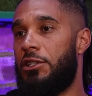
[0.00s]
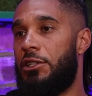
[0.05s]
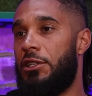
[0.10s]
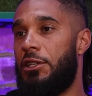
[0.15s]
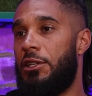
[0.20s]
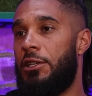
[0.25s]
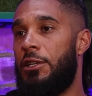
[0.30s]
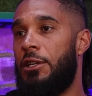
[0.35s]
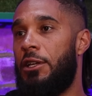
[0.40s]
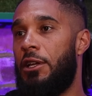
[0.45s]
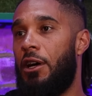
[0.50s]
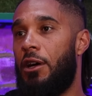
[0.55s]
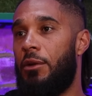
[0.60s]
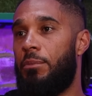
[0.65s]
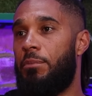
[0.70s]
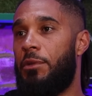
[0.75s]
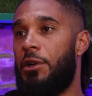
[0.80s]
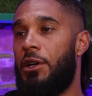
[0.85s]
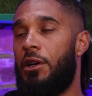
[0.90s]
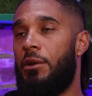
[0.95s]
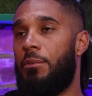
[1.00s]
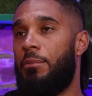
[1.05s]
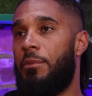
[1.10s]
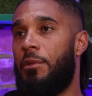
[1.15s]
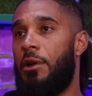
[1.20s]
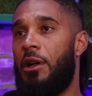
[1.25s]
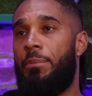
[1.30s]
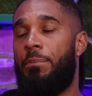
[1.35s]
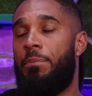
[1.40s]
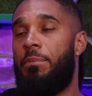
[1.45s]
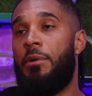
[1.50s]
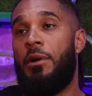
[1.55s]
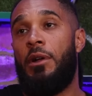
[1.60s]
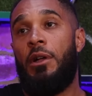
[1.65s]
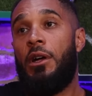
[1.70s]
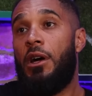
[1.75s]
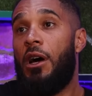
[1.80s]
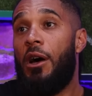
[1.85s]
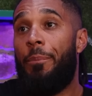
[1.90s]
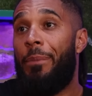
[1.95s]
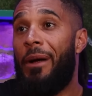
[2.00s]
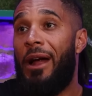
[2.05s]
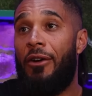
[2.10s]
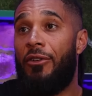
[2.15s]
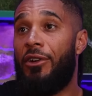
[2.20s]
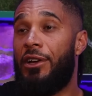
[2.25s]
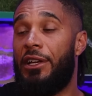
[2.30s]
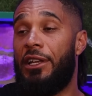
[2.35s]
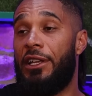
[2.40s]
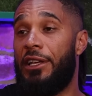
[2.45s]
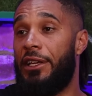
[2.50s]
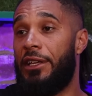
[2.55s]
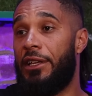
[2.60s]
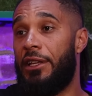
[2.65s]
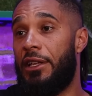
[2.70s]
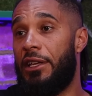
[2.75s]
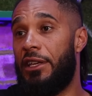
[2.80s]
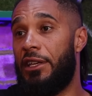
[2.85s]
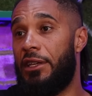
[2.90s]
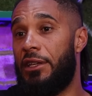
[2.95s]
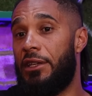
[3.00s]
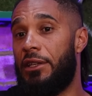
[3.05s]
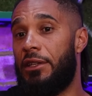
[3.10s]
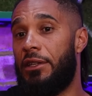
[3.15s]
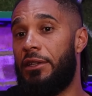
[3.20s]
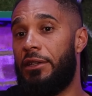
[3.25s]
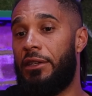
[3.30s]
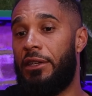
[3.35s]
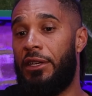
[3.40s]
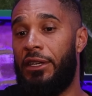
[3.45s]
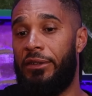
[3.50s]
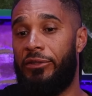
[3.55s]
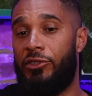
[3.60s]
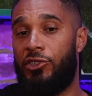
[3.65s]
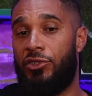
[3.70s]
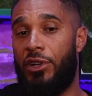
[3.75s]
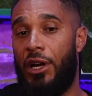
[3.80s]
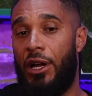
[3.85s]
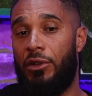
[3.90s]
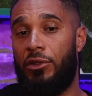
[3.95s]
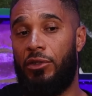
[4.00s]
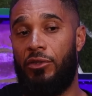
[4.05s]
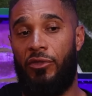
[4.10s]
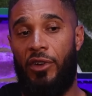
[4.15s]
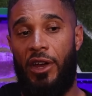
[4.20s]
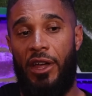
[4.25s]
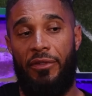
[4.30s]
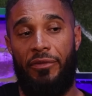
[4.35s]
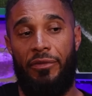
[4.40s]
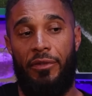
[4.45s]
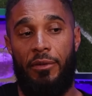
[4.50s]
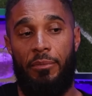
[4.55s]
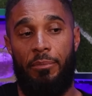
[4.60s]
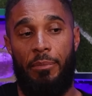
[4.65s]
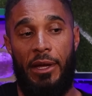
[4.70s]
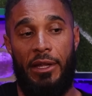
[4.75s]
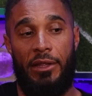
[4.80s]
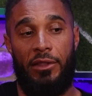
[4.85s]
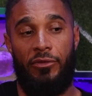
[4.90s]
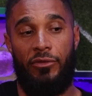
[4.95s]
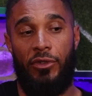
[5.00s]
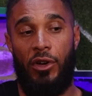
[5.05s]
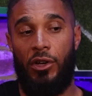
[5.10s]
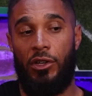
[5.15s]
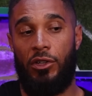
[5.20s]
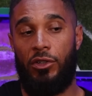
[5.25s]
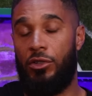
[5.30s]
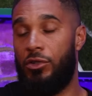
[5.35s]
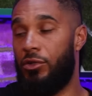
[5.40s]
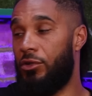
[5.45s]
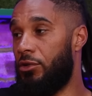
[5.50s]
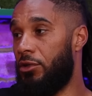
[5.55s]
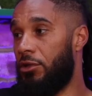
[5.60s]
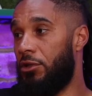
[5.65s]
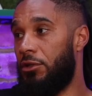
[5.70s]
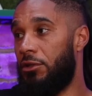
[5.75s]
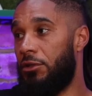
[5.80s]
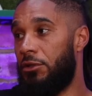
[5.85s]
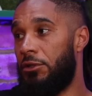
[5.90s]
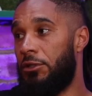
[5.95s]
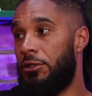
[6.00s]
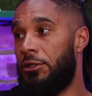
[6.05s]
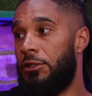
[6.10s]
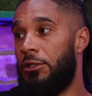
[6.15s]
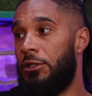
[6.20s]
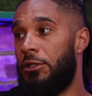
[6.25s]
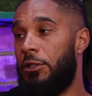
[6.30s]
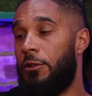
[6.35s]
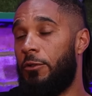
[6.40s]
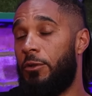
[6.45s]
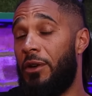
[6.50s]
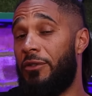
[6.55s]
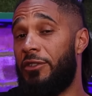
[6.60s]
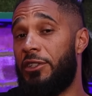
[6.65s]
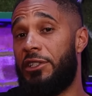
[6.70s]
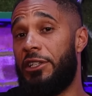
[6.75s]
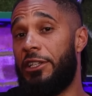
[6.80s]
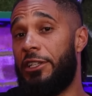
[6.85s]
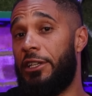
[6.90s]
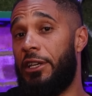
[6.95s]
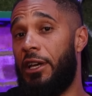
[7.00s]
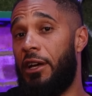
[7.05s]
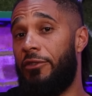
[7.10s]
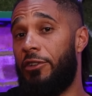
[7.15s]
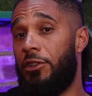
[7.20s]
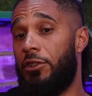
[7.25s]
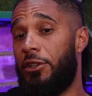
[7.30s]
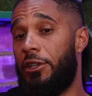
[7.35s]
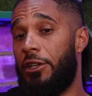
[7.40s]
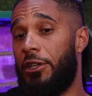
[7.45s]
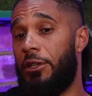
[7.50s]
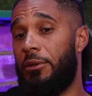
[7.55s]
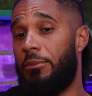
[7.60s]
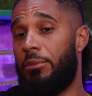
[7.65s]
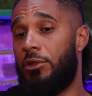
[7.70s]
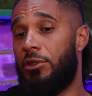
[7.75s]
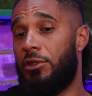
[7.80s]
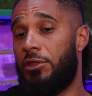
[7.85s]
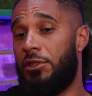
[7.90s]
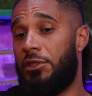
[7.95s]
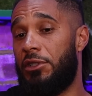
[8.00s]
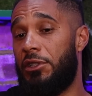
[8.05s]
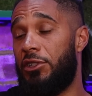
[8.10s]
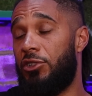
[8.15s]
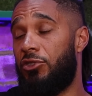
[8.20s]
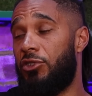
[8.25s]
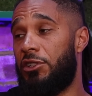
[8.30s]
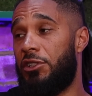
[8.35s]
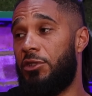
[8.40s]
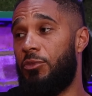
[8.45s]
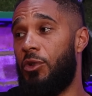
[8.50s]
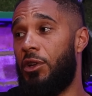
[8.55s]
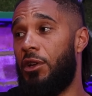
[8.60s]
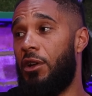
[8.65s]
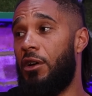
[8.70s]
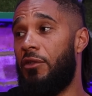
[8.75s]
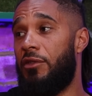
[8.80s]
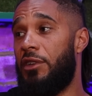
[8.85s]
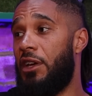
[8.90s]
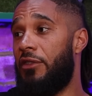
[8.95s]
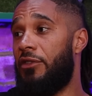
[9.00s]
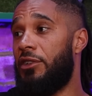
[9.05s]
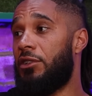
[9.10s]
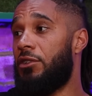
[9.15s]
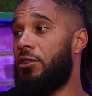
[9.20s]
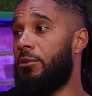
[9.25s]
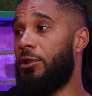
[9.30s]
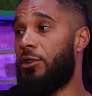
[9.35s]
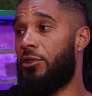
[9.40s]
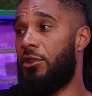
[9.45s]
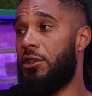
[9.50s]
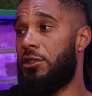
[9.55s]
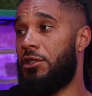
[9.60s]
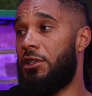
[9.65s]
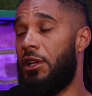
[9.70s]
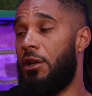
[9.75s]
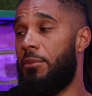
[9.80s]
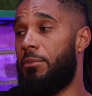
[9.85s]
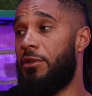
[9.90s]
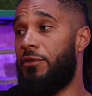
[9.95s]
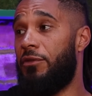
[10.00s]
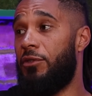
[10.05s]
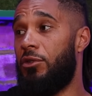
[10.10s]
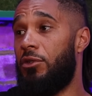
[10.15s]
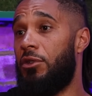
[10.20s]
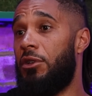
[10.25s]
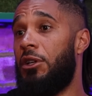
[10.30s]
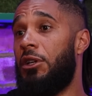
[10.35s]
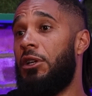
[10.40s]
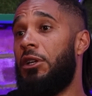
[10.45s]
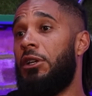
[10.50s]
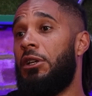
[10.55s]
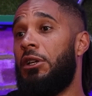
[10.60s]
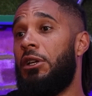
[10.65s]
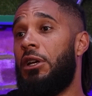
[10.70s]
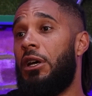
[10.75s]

changed it, uh, but uh, apparently it, Keith Stroud, the ref, made the right call if you haven't seen it, have a look at it because it's an interesting one. I've never come across that before.